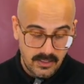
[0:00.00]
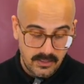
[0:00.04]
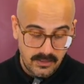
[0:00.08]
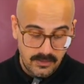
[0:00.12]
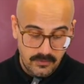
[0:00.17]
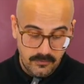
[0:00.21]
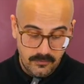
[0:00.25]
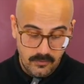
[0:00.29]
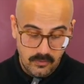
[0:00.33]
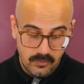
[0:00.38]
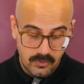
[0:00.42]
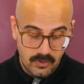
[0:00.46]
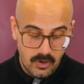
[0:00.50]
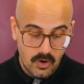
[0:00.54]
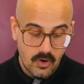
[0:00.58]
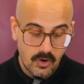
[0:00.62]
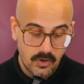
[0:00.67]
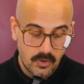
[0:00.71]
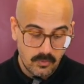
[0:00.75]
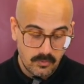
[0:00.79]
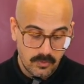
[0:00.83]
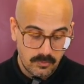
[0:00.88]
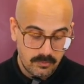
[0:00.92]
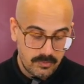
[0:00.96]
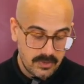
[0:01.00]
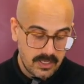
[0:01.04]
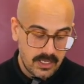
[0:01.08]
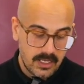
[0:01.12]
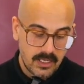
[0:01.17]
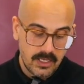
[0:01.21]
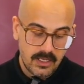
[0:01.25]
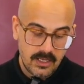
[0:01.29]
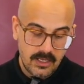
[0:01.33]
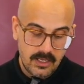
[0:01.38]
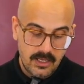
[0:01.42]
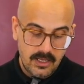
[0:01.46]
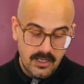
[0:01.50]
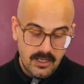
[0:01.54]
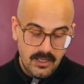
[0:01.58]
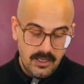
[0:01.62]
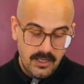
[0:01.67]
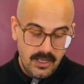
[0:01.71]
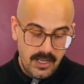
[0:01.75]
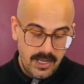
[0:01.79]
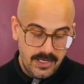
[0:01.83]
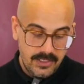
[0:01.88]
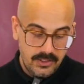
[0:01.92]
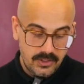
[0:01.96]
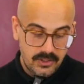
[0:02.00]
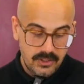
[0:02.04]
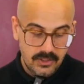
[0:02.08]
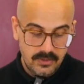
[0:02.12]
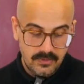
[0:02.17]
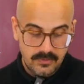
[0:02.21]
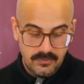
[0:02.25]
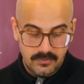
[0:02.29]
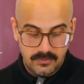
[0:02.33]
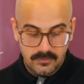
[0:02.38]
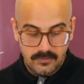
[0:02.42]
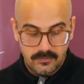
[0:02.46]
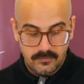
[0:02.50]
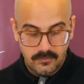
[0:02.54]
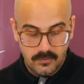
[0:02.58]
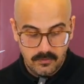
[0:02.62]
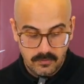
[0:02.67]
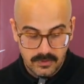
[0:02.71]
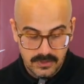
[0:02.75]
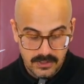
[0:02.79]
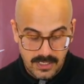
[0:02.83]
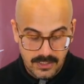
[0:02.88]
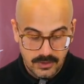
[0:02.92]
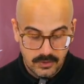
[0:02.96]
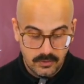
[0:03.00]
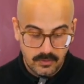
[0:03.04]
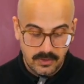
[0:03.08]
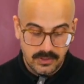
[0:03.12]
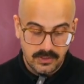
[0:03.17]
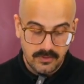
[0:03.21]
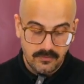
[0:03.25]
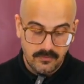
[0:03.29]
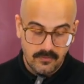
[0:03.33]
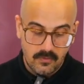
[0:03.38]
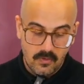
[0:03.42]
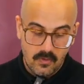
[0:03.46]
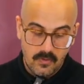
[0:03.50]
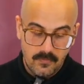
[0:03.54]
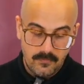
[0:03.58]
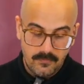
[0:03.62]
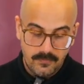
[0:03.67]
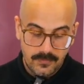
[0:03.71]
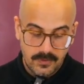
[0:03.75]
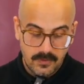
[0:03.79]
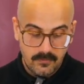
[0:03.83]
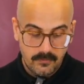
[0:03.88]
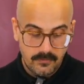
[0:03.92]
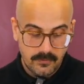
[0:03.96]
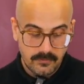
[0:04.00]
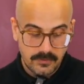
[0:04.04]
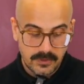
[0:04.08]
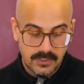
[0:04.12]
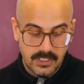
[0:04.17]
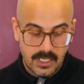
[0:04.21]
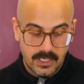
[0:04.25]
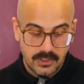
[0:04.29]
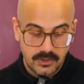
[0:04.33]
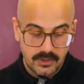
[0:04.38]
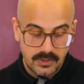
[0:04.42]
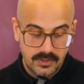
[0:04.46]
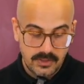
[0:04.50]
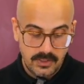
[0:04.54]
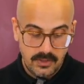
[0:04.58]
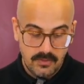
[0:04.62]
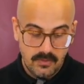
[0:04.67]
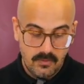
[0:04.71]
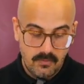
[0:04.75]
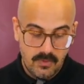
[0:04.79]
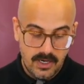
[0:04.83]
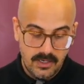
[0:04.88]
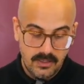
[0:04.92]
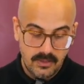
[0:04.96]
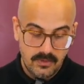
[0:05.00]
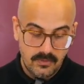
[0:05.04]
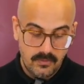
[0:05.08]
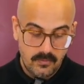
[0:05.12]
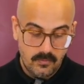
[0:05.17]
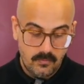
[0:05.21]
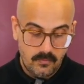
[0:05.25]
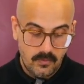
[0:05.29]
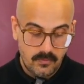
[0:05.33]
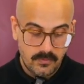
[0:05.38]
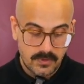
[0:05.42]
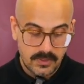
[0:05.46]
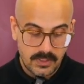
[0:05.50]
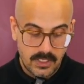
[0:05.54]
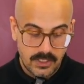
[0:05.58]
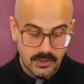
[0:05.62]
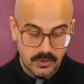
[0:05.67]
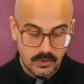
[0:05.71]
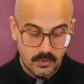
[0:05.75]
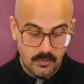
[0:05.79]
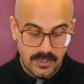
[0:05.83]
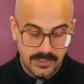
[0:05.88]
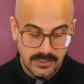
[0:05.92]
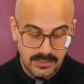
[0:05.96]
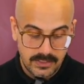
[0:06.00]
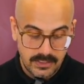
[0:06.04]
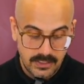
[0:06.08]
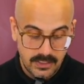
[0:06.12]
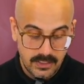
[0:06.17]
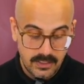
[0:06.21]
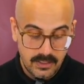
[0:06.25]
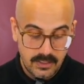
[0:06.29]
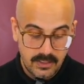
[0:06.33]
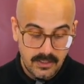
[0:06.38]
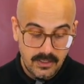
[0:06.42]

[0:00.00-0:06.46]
the full code will be H /24, /01, /20,